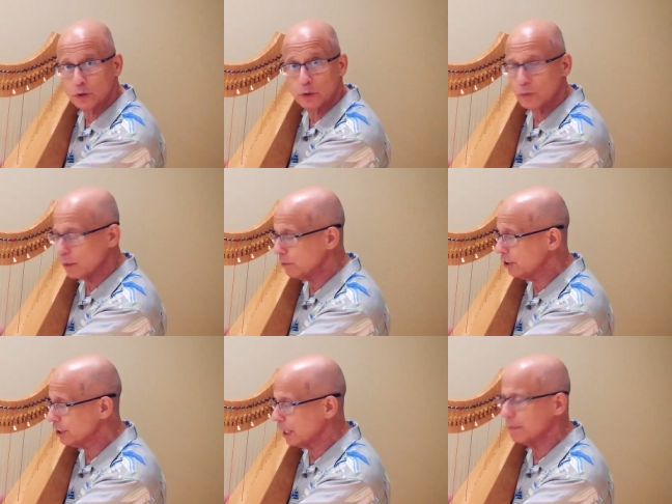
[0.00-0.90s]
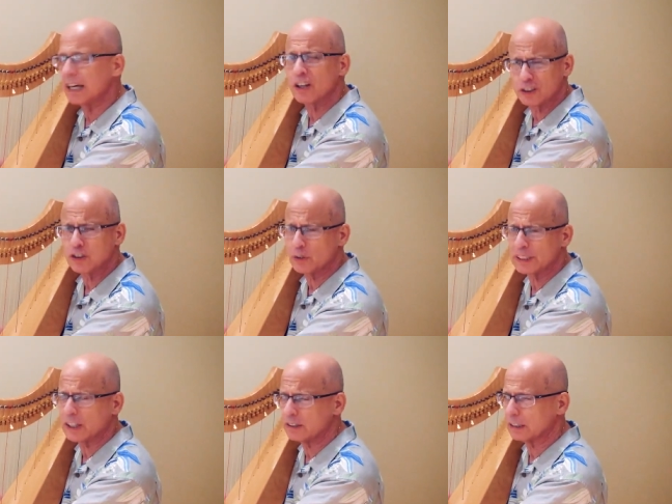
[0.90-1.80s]
do it one more time and I'll slow it
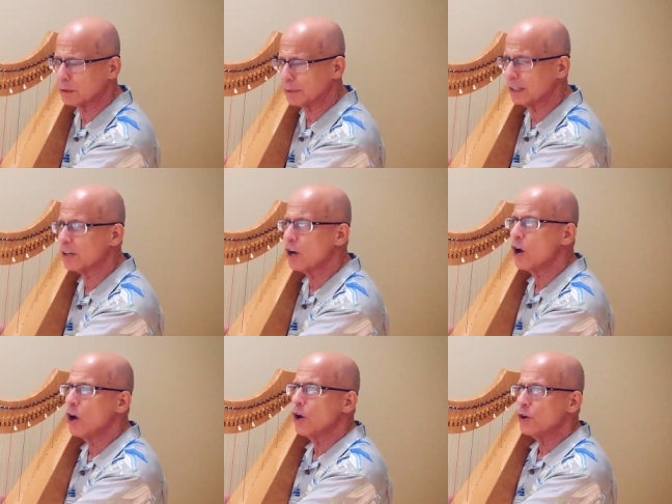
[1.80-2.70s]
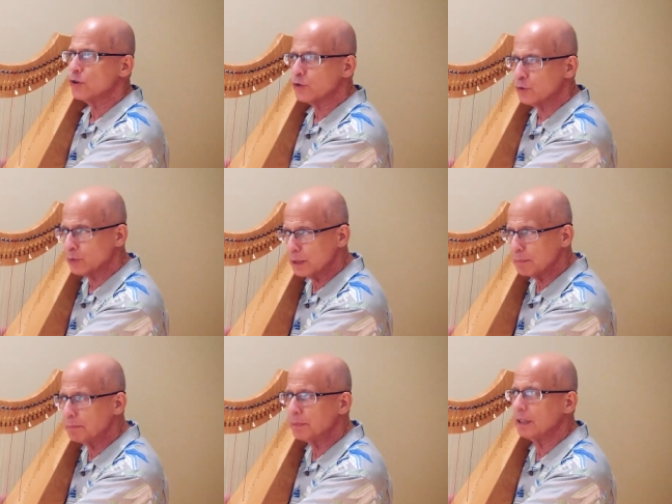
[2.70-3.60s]
down a little bit.
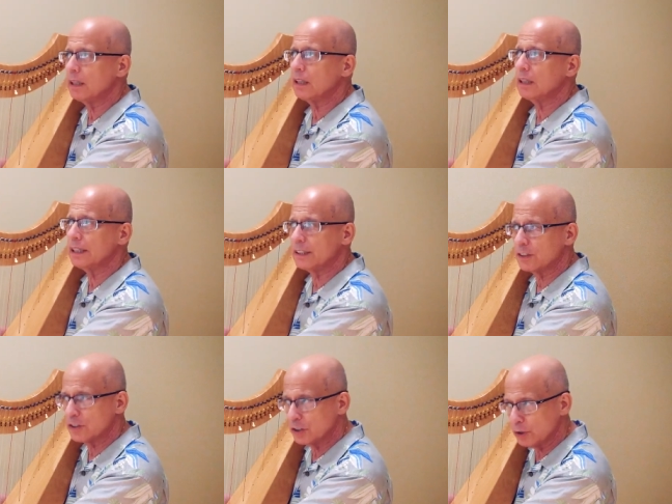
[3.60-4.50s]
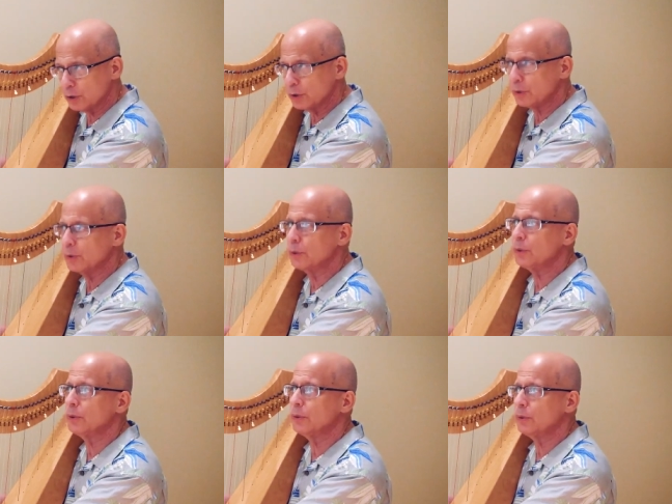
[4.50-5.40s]
Triple it
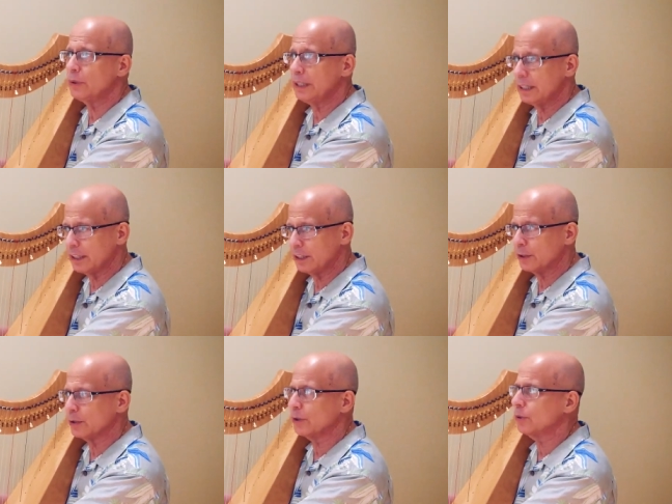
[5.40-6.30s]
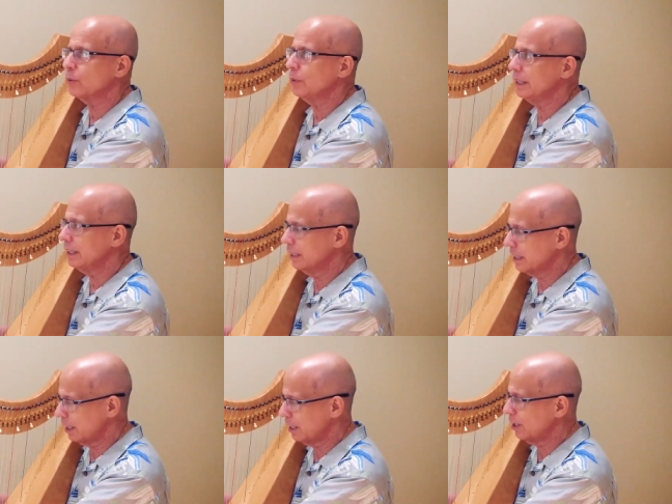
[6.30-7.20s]
two, here we
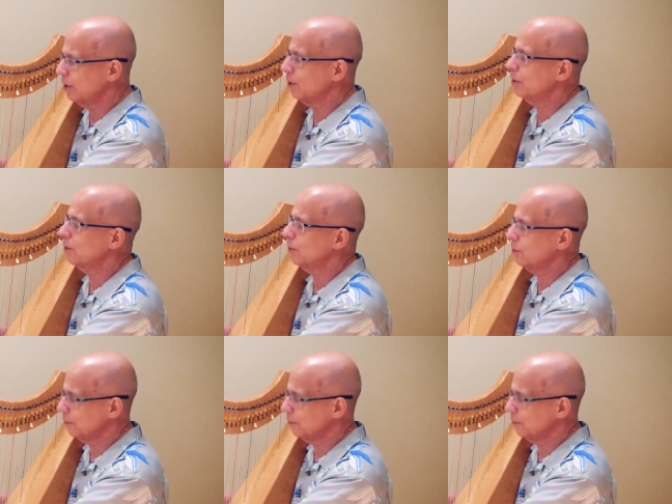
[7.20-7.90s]
go.